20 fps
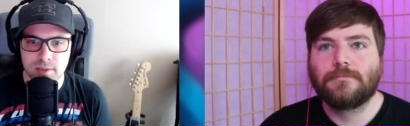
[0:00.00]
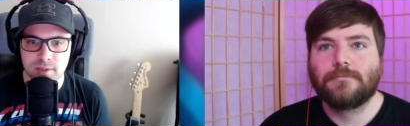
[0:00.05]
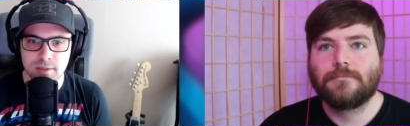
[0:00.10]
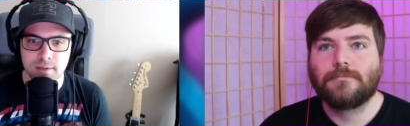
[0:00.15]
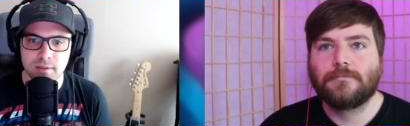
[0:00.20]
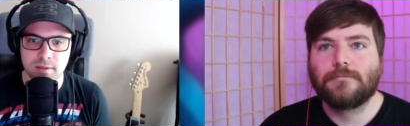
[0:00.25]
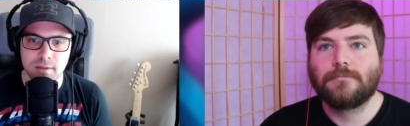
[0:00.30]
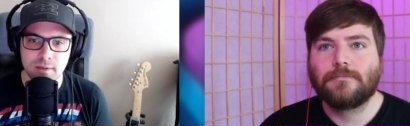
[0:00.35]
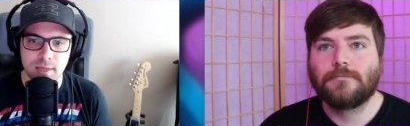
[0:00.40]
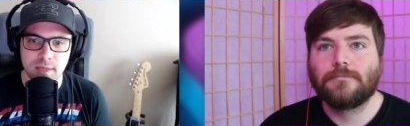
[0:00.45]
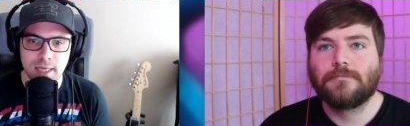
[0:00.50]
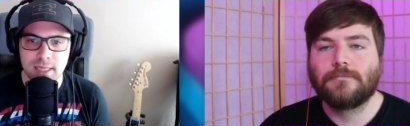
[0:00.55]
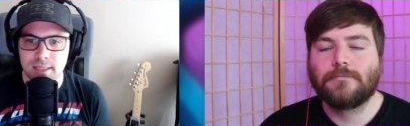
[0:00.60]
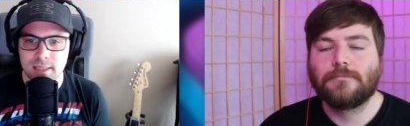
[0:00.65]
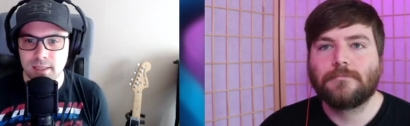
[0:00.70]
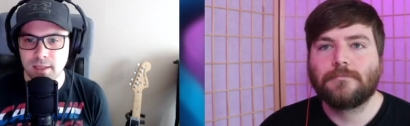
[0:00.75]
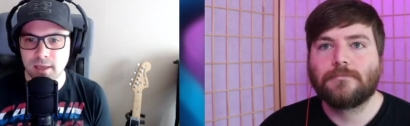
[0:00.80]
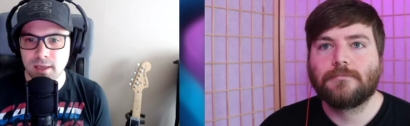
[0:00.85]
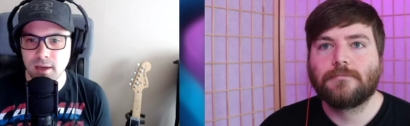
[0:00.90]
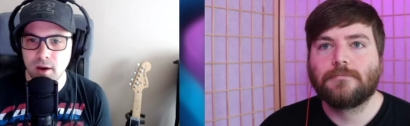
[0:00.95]

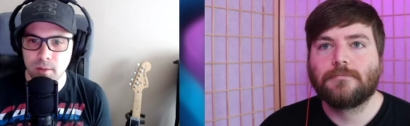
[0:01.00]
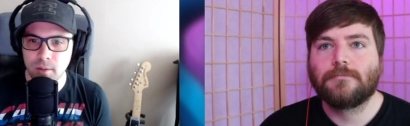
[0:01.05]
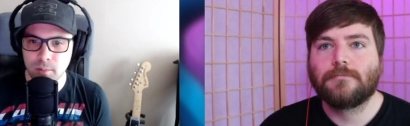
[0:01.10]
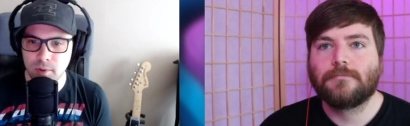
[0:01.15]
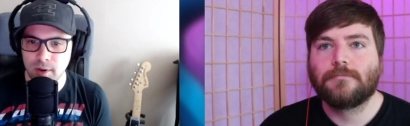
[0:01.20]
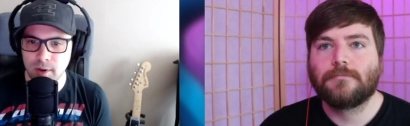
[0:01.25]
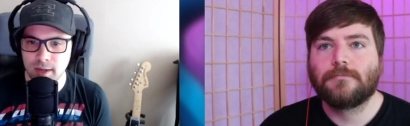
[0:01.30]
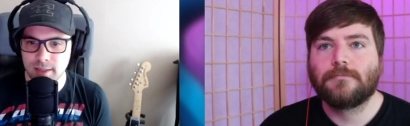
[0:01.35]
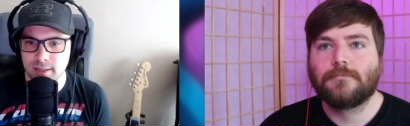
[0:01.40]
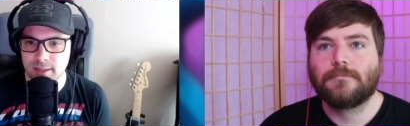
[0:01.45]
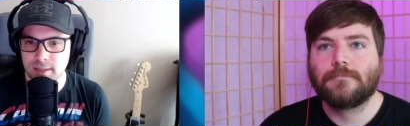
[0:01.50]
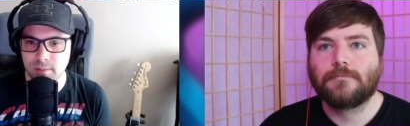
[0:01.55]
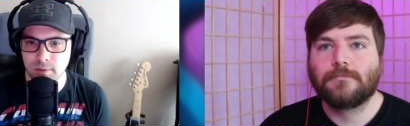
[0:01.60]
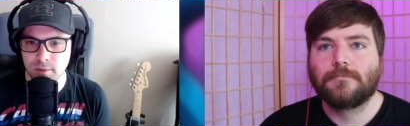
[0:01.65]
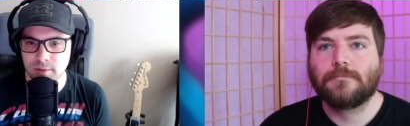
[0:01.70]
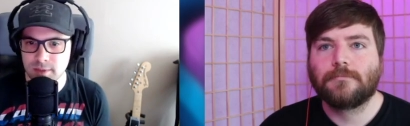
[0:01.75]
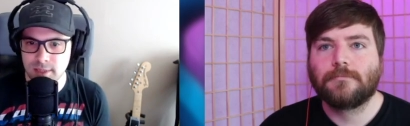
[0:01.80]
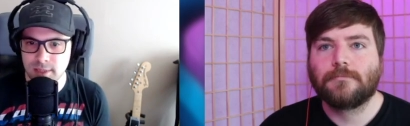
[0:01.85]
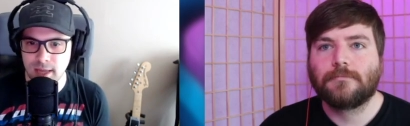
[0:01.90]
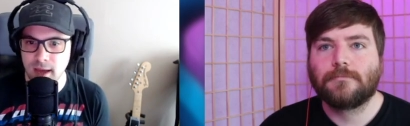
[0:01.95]
Speaker 1: most easily
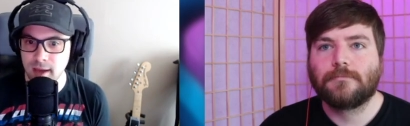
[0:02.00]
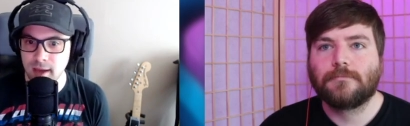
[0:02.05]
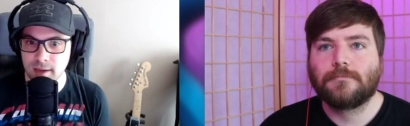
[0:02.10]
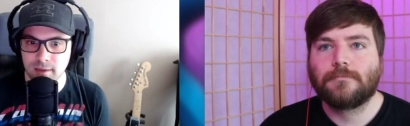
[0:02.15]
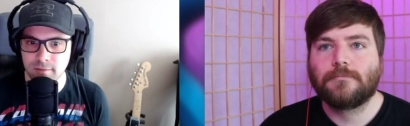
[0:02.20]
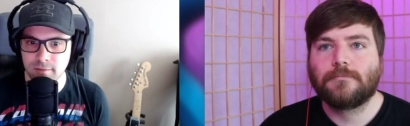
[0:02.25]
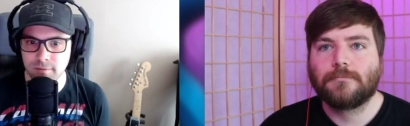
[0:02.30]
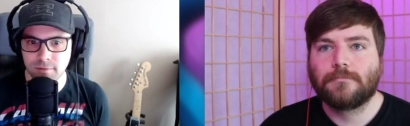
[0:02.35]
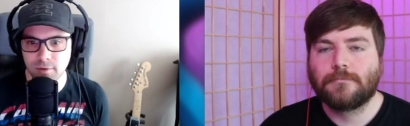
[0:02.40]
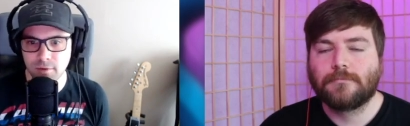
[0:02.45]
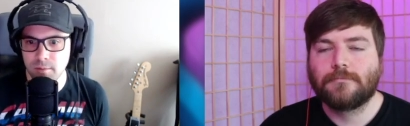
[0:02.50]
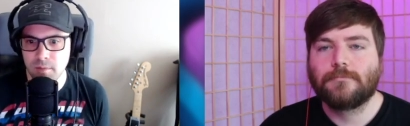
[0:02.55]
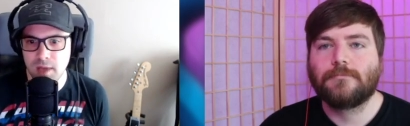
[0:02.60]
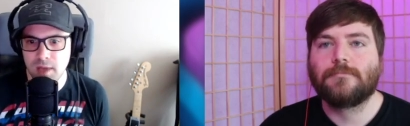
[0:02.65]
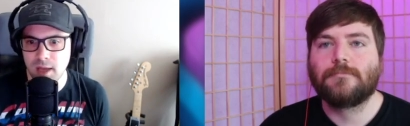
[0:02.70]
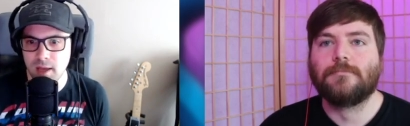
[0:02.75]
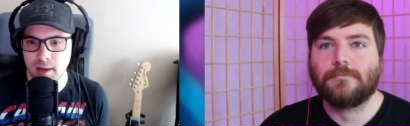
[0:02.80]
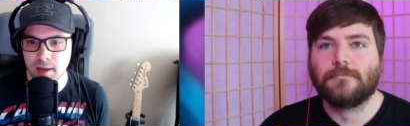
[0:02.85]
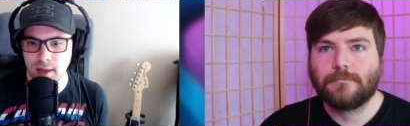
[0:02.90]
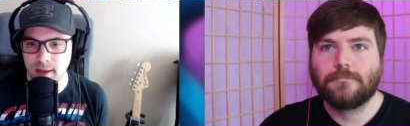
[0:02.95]
comprehensible
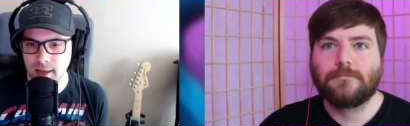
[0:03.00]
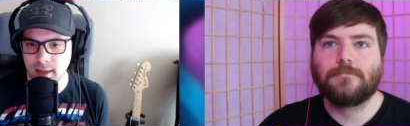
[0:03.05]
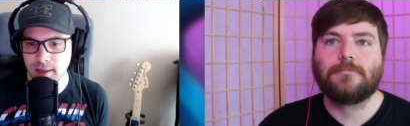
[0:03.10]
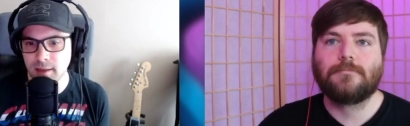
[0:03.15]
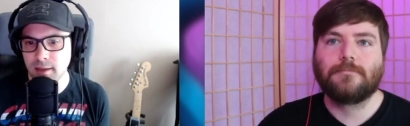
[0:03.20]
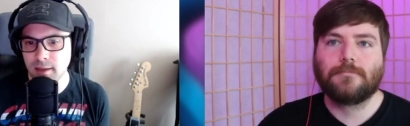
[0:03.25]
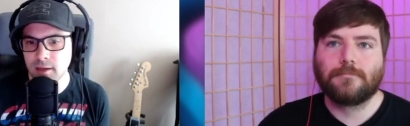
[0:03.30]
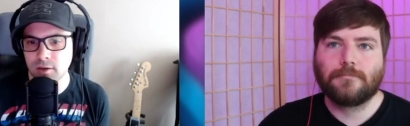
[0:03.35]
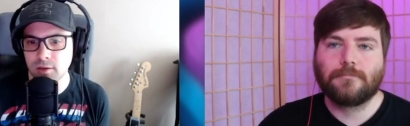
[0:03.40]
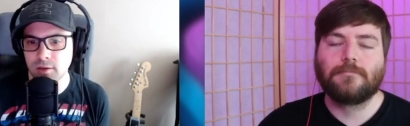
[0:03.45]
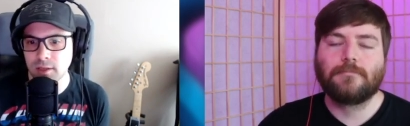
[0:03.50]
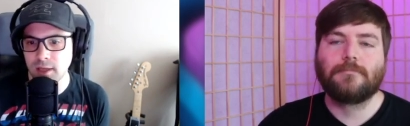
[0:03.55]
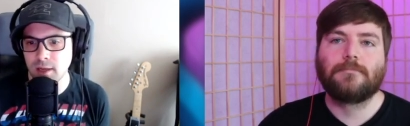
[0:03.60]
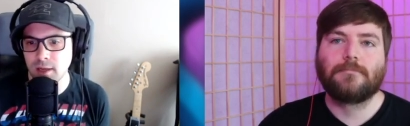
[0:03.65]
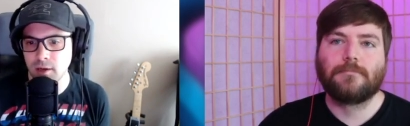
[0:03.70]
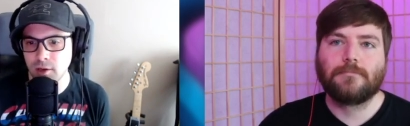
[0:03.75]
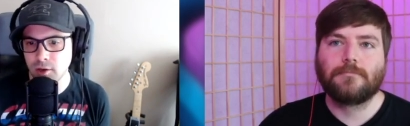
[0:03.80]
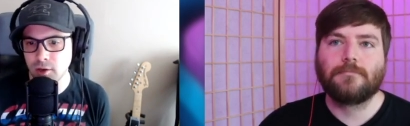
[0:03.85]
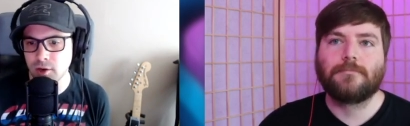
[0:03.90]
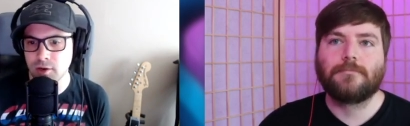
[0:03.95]
stack for me. Like I
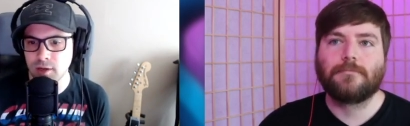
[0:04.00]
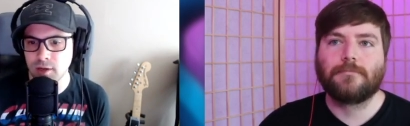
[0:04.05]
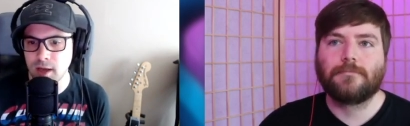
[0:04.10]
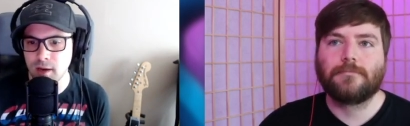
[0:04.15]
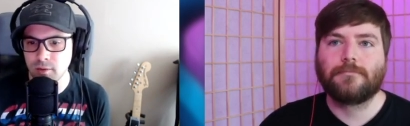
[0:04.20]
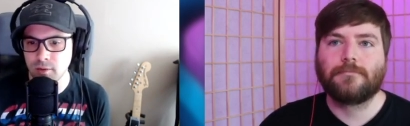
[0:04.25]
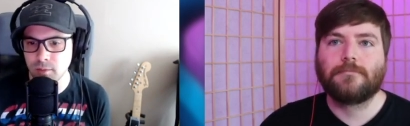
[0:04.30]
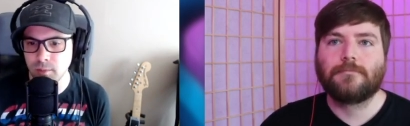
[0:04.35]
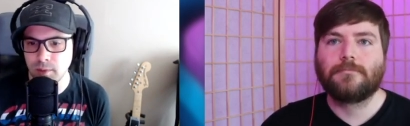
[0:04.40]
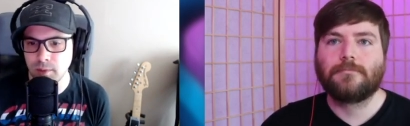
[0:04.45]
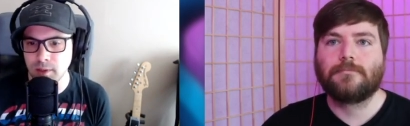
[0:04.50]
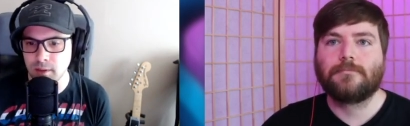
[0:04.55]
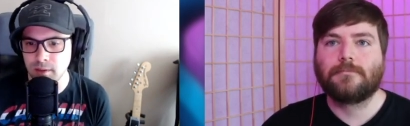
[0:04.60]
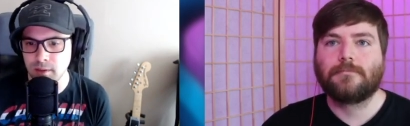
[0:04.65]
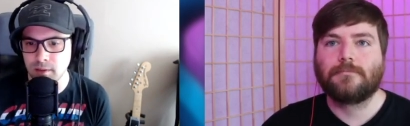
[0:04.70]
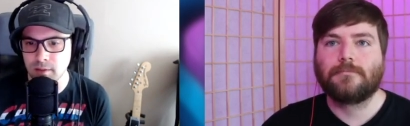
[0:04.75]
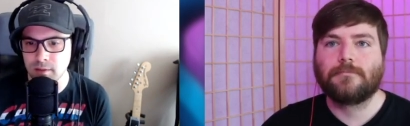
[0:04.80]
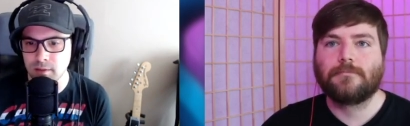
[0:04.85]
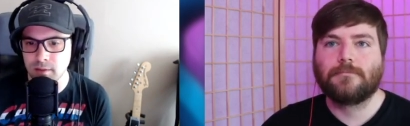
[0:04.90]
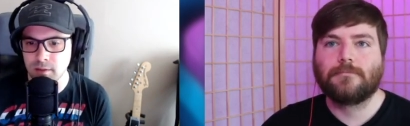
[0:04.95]
literally learn
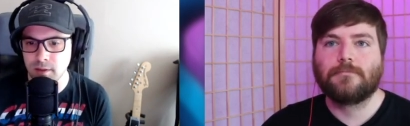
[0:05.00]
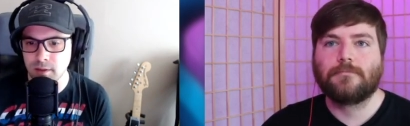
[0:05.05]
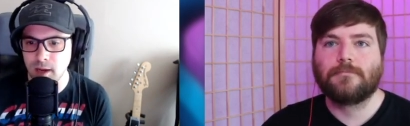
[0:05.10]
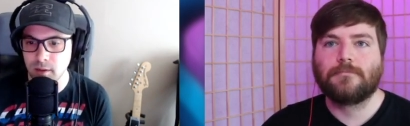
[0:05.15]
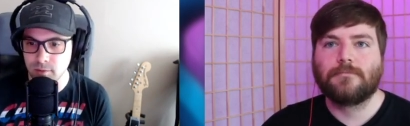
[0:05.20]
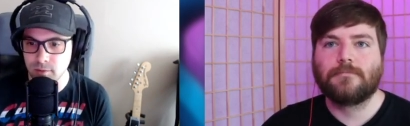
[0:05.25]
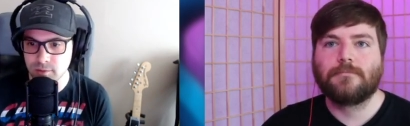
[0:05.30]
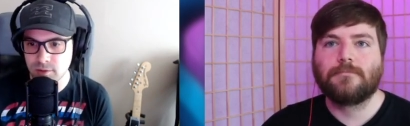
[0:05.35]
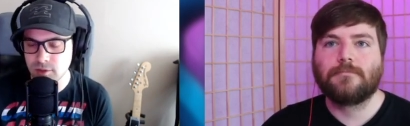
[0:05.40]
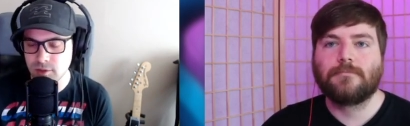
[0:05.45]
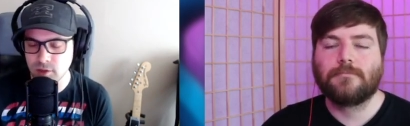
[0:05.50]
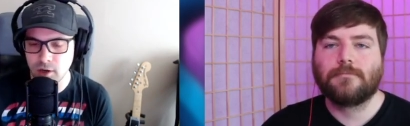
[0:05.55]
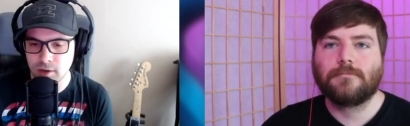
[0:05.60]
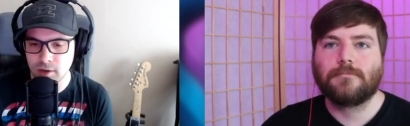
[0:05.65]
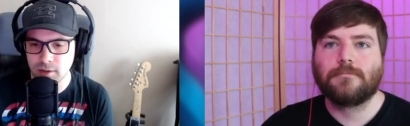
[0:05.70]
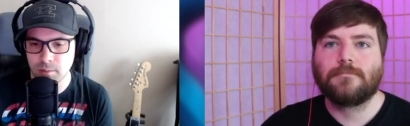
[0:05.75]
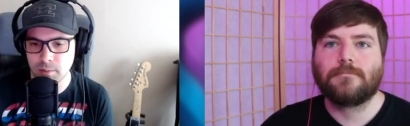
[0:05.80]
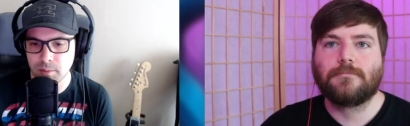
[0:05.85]
how to build, how to